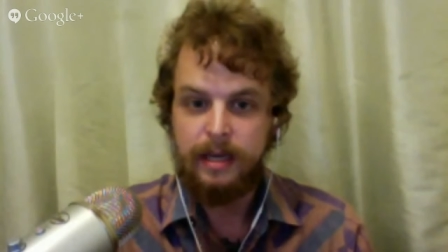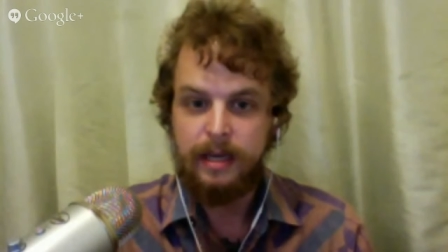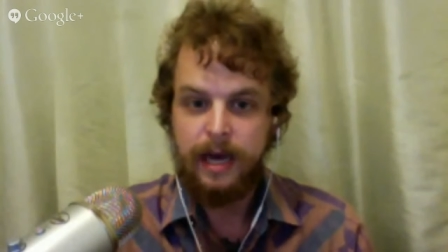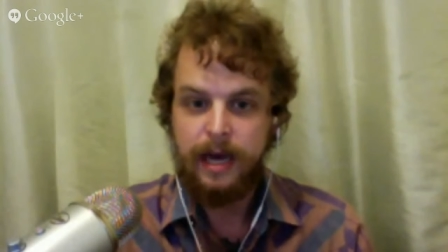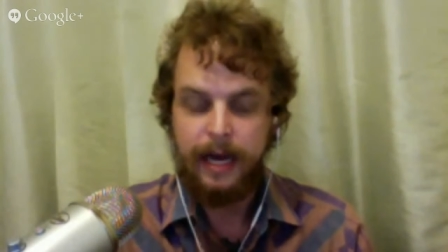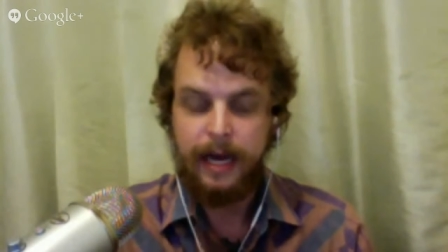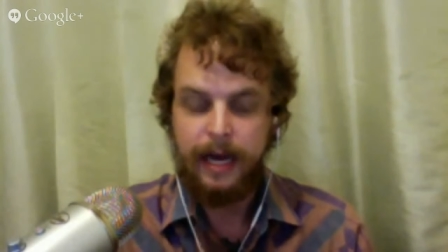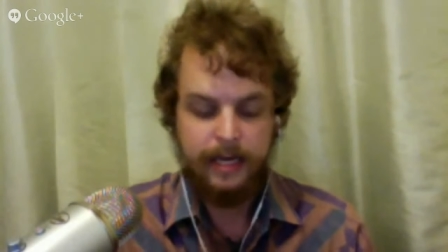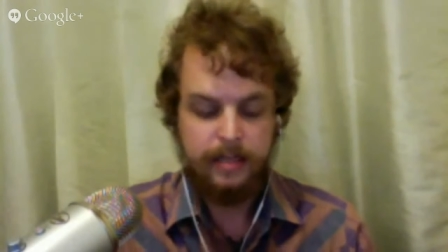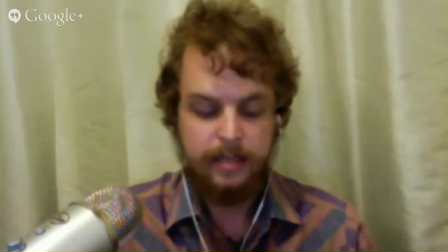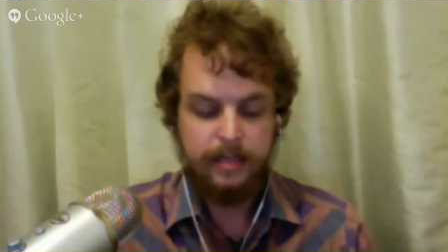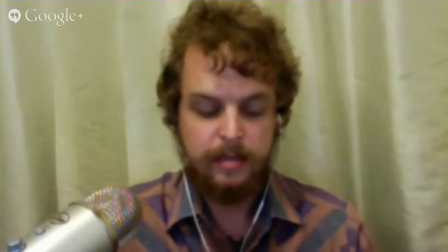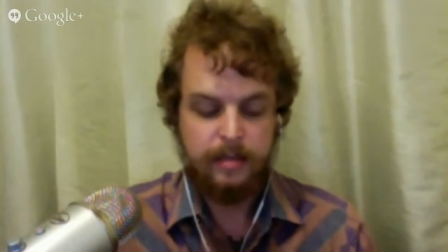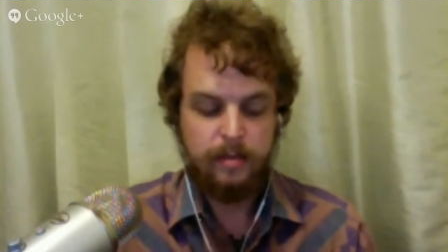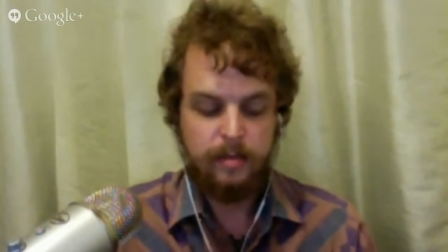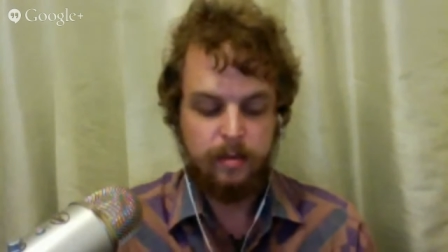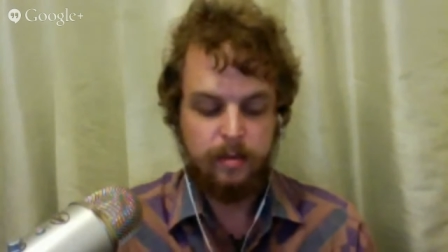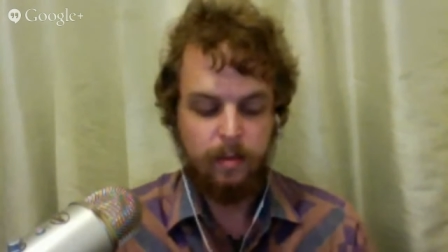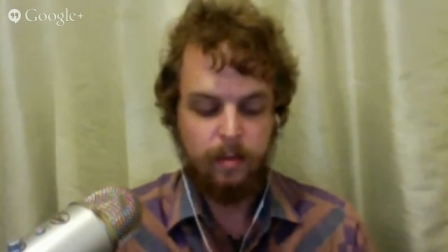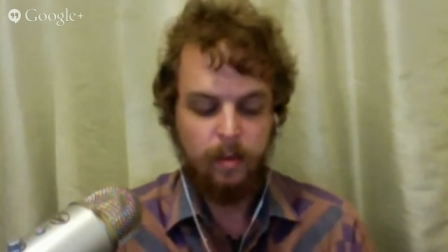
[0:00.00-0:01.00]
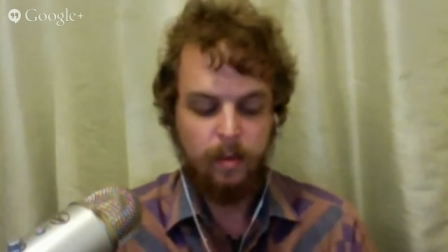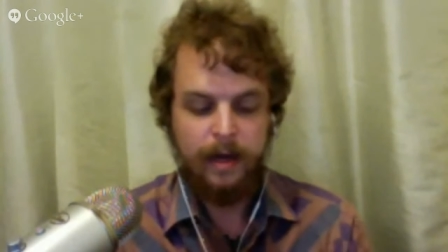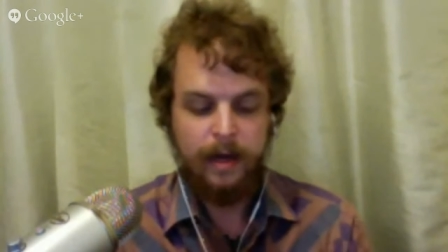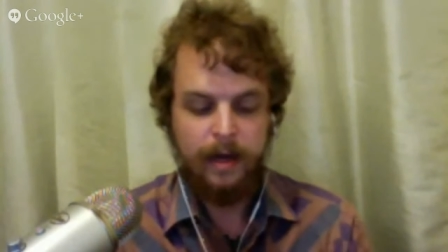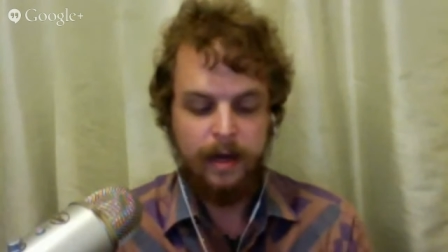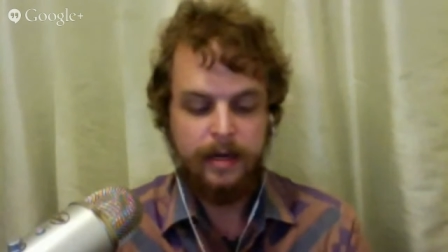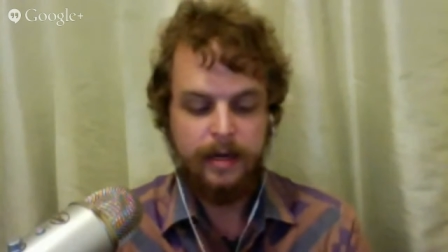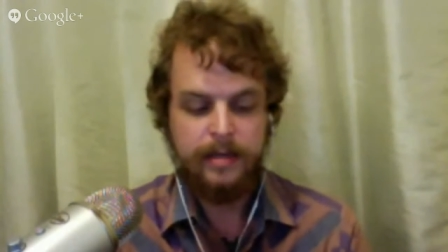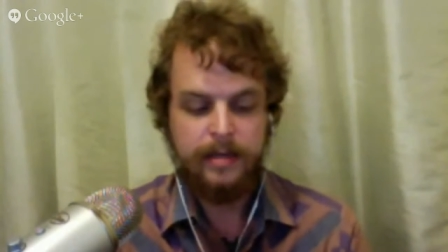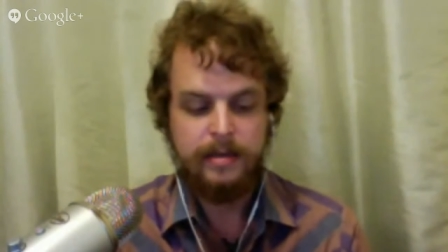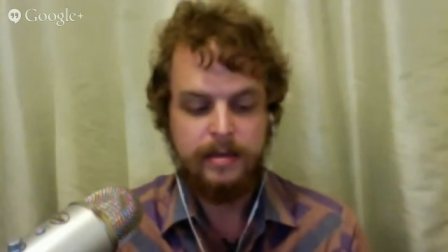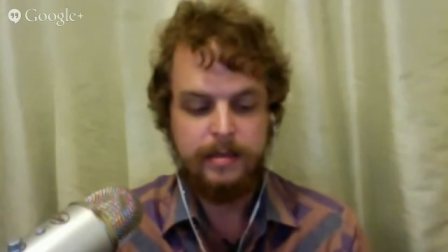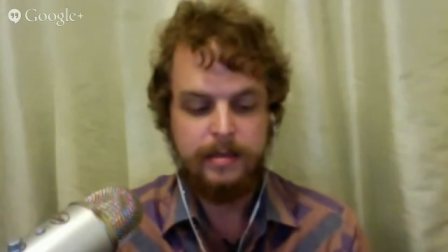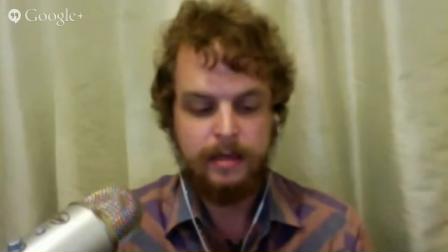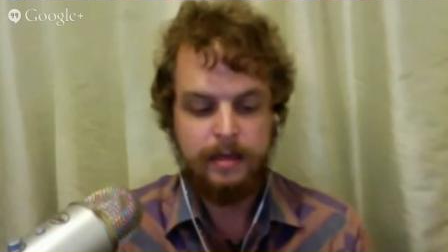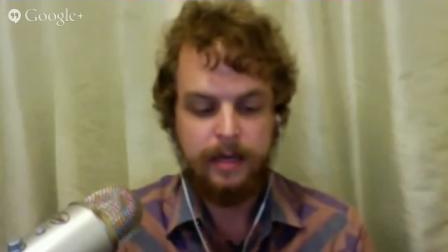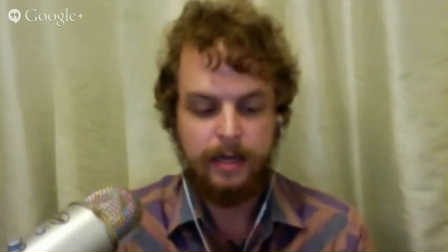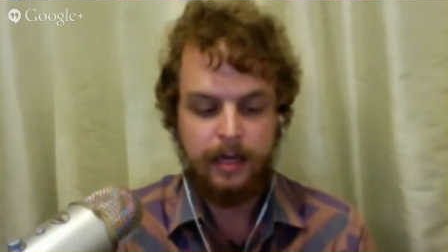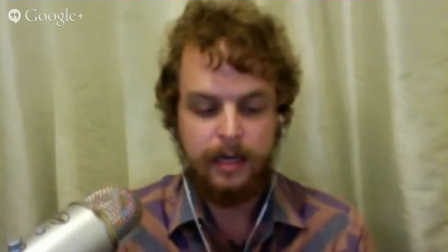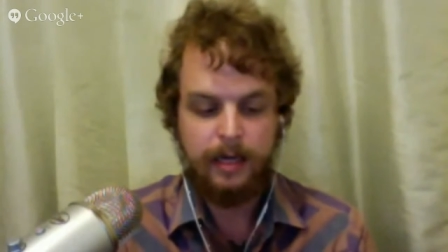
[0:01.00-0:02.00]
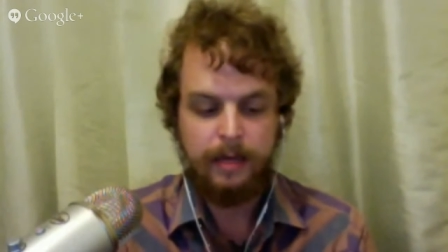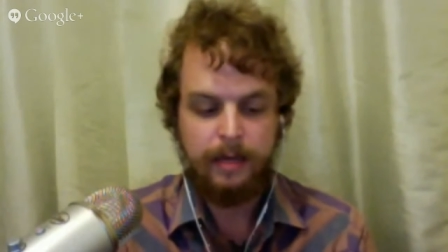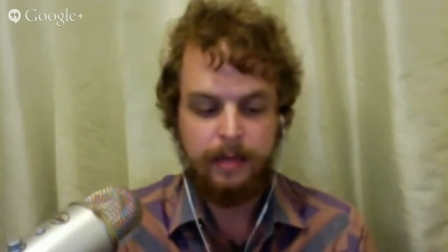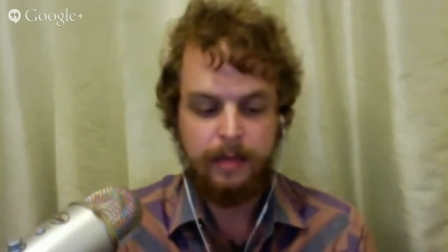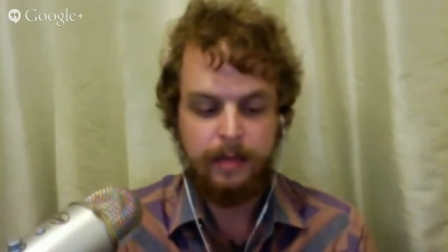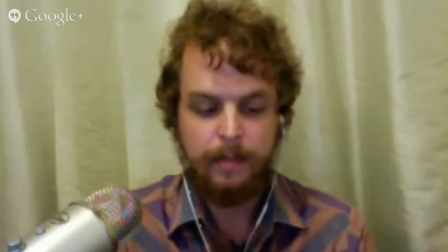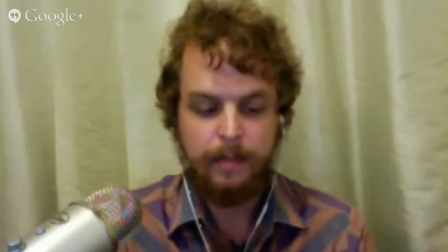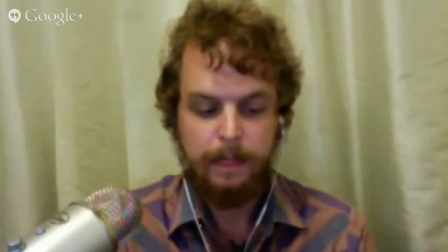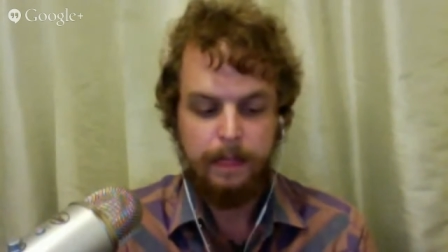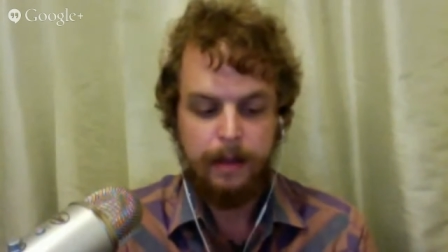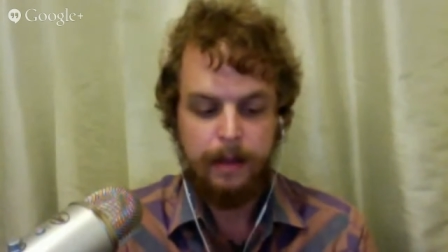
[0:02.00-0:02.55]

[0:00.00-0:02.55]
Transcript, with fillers: I guess one is the